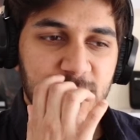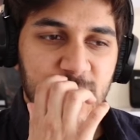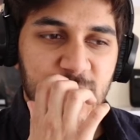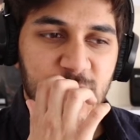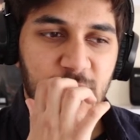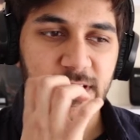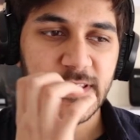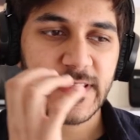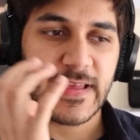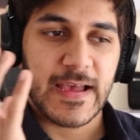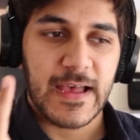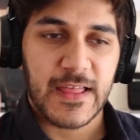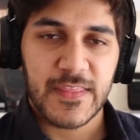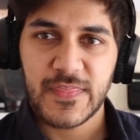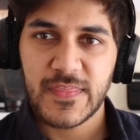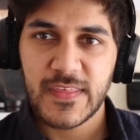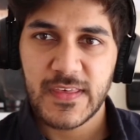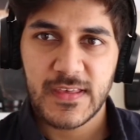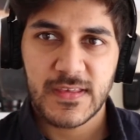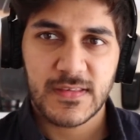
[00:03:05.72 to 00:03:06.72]
just trying to
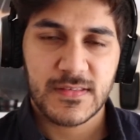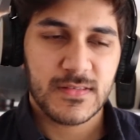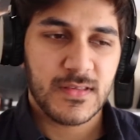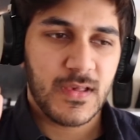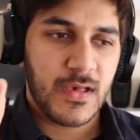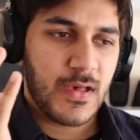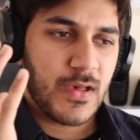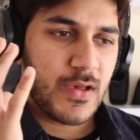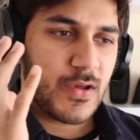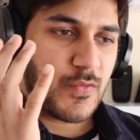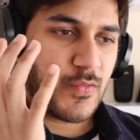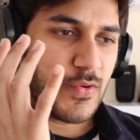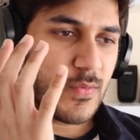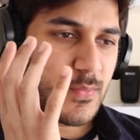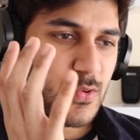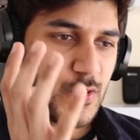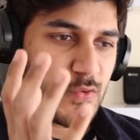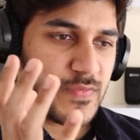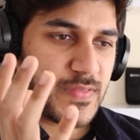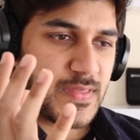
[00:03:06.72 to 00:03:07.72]
add things,
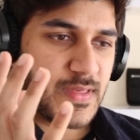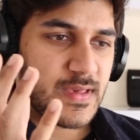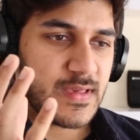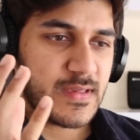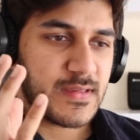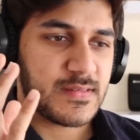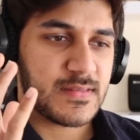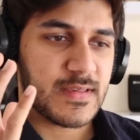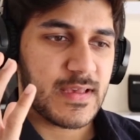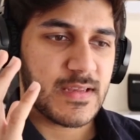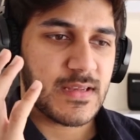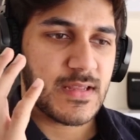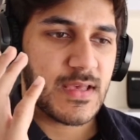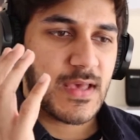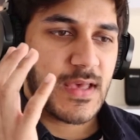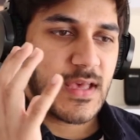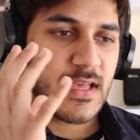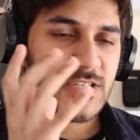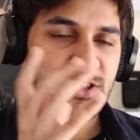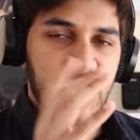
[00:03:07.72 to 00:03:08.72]
remove things, and
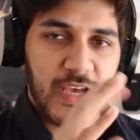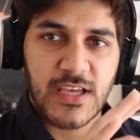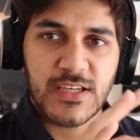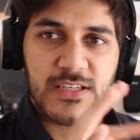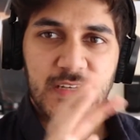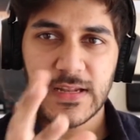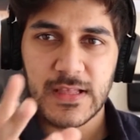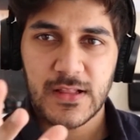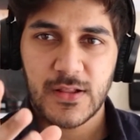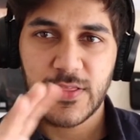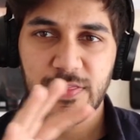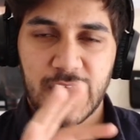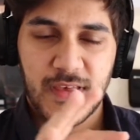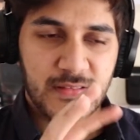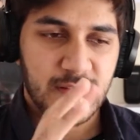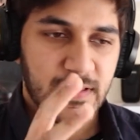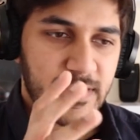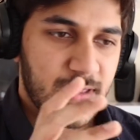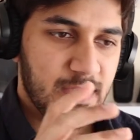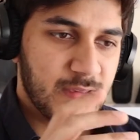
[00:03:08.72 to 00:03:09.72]
change little
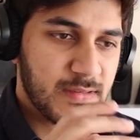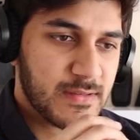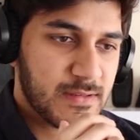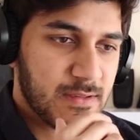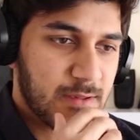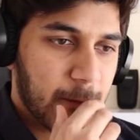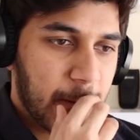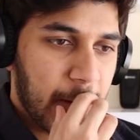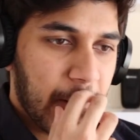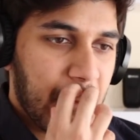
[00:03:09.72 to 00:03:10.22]
things, I guess.